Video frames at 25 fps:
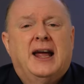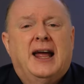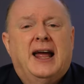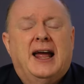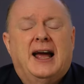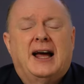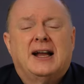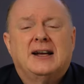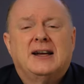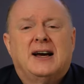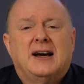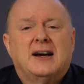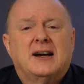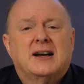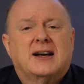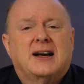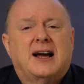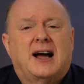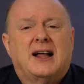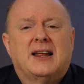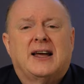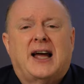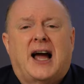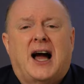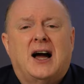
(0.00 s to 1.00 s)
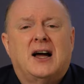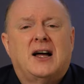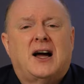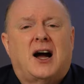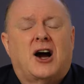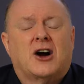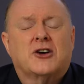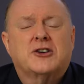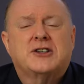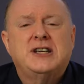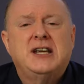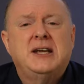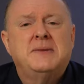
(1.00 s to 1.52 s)
And golly, I,
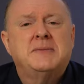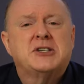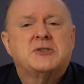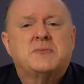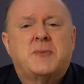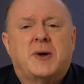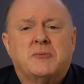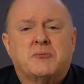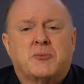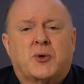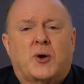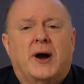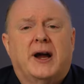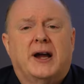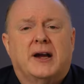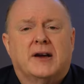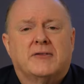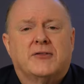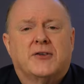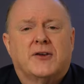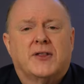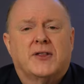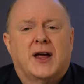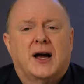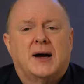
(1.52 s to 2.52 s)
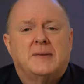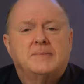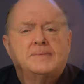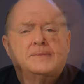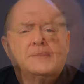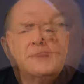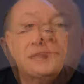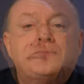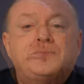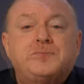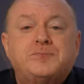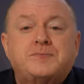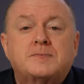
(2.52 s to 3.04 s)
our team has been praying for them.
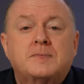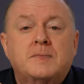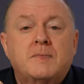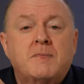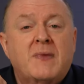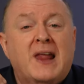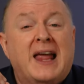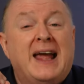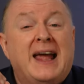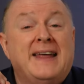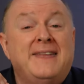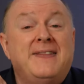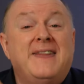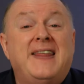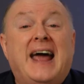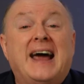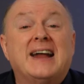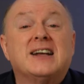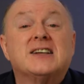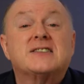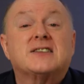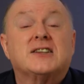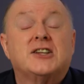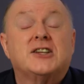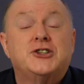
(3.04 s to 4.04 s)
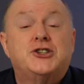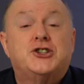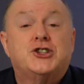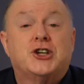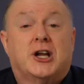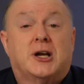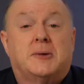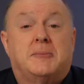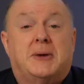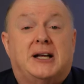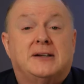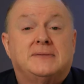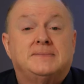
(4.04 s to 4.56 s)
And that is
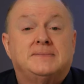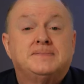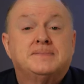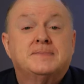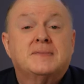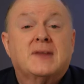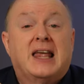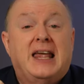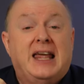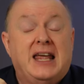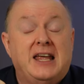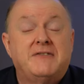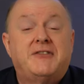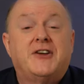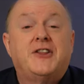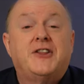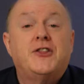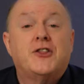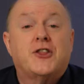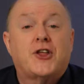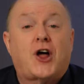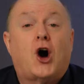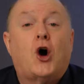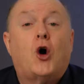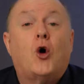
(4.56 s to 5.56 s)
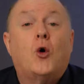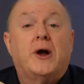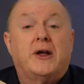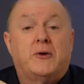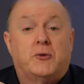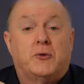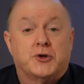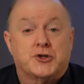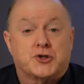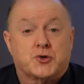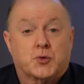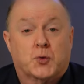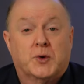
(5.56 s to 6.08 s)
legitimate. Even though it
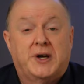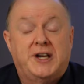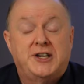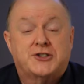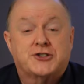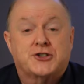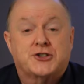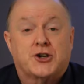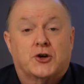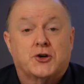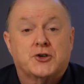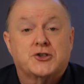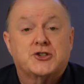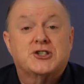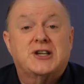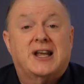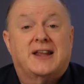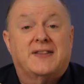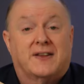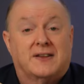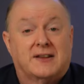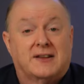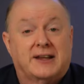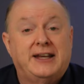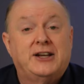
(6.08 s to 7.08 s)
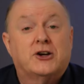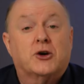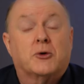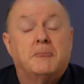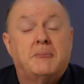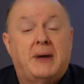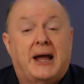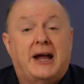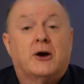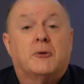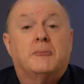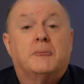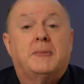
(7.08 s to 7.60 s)
was researched, the leader
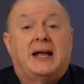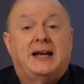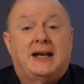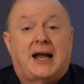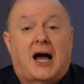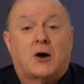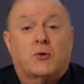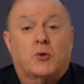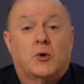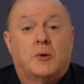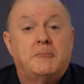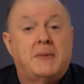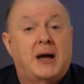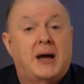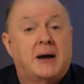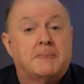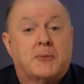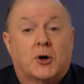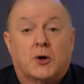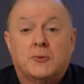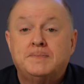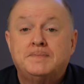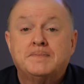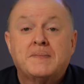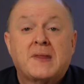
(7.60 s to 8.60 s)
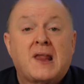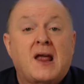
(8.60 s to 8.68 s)
may or may not remember,